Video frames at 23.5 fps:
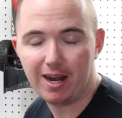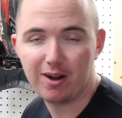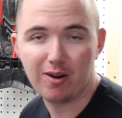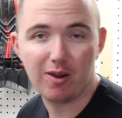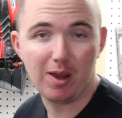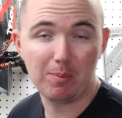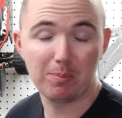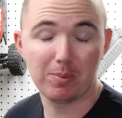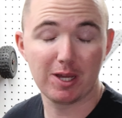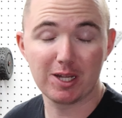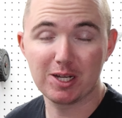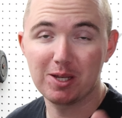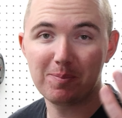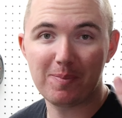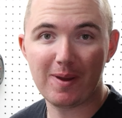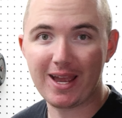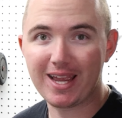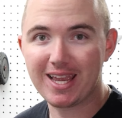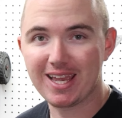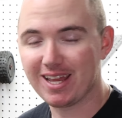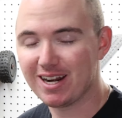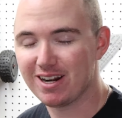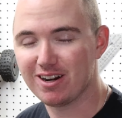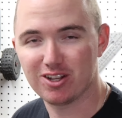I don't know, I plugged it
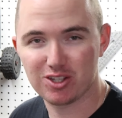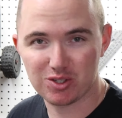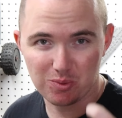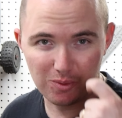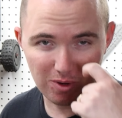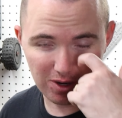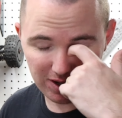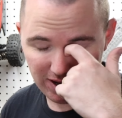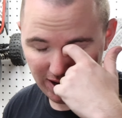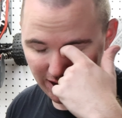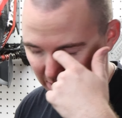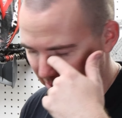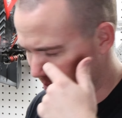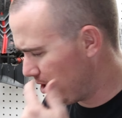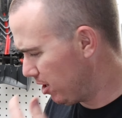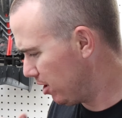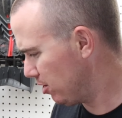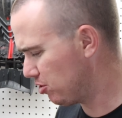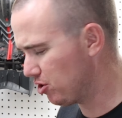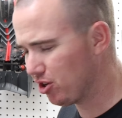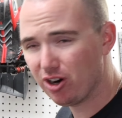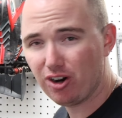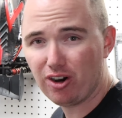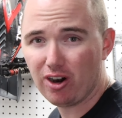back in and it's working. I'm gonna
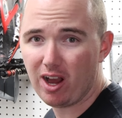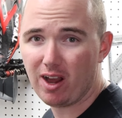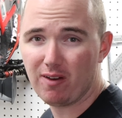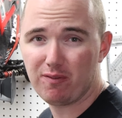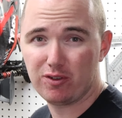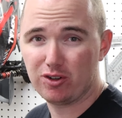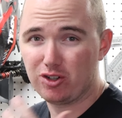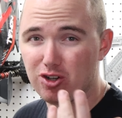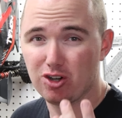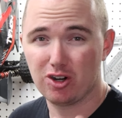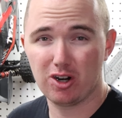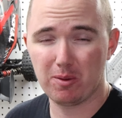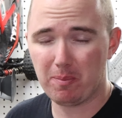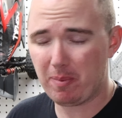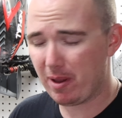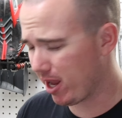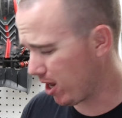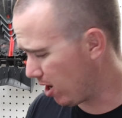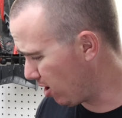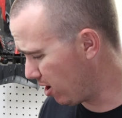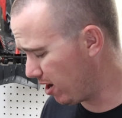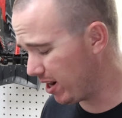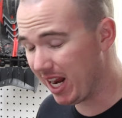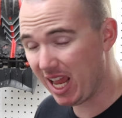turn it off and turn it
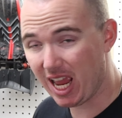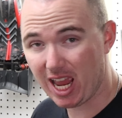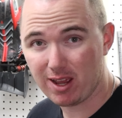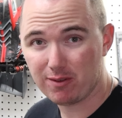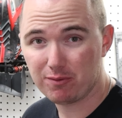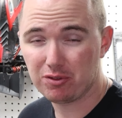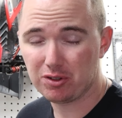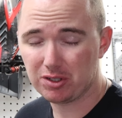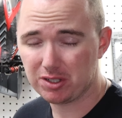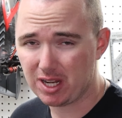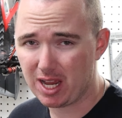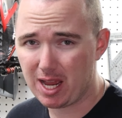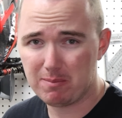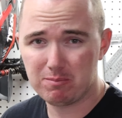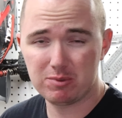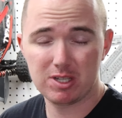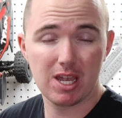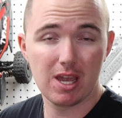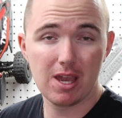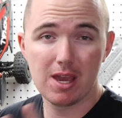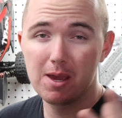back on a handful of times,